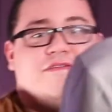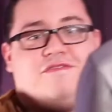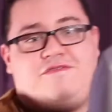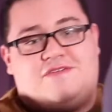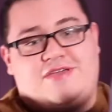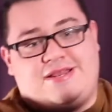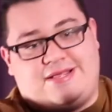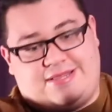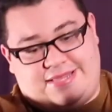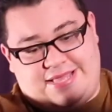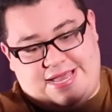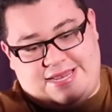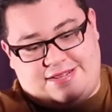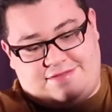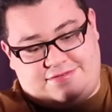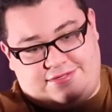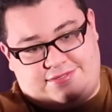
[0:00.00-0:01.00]
fit a
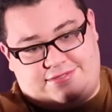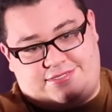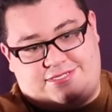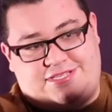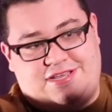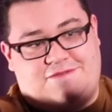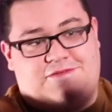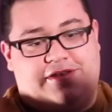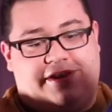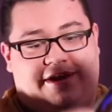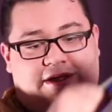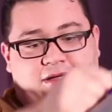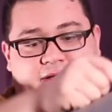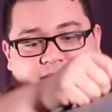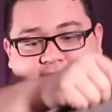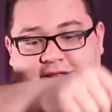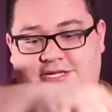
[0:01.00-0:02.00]
lot of stuff in
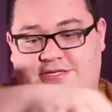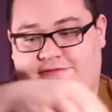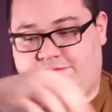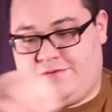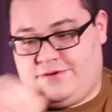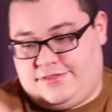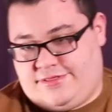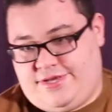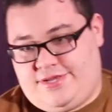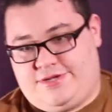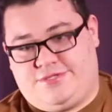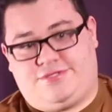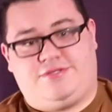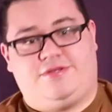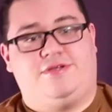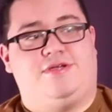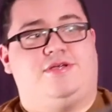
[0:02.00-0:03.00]
here. It is 40
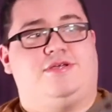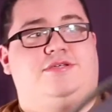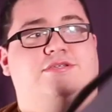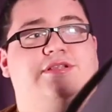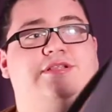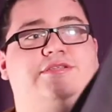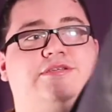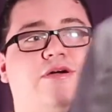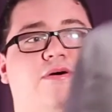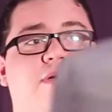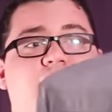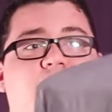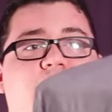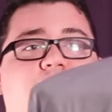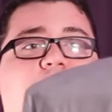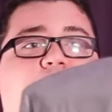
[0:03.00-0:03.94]
liters. Let's go ahead and